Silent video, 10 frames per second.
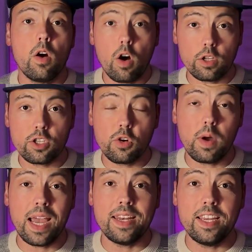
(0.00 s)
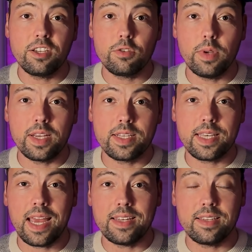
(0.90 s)
Also, I need to
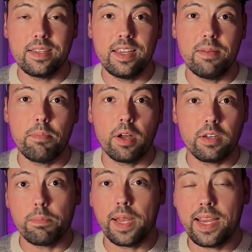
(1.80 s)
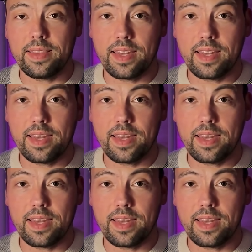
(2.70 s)
extend the bottom plate